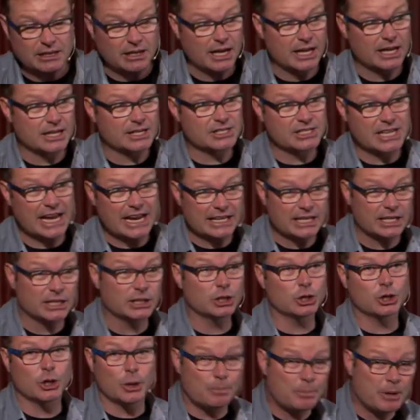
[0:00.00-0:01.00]
uh,
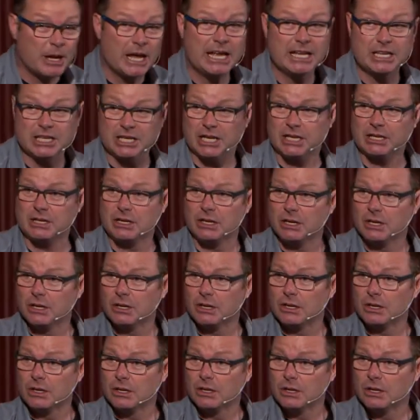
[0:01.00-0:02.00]
secular opinion
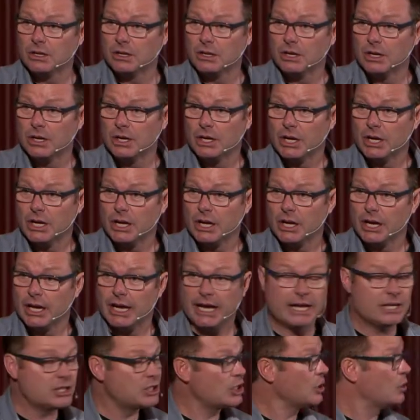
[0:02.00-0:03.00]

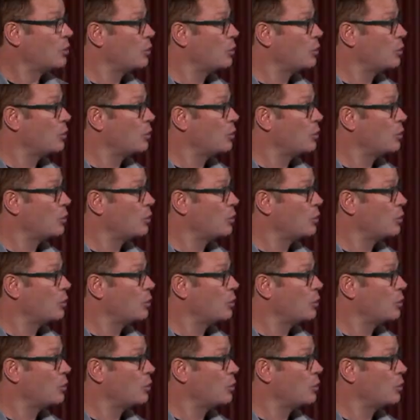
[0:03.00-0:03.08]
is a